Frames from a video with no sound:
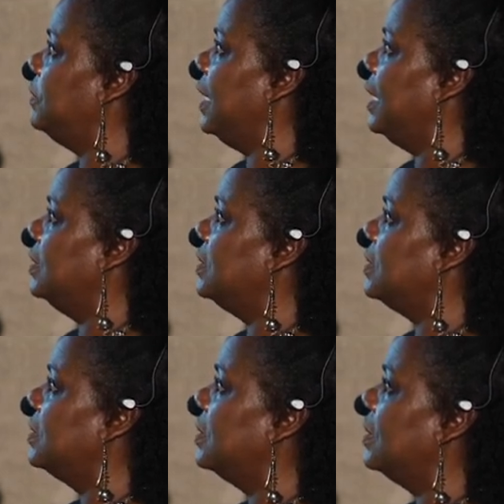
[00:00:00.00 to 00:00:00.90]
Dance.
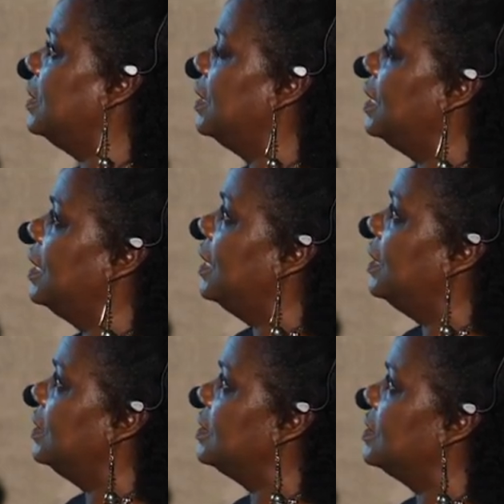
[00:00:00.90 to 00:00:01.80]

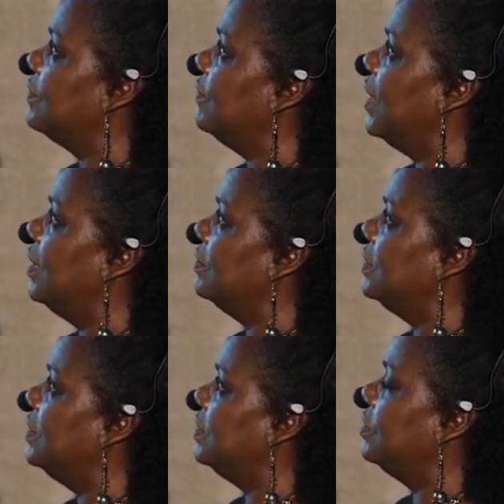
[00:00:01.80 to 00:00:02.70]
This is Fiery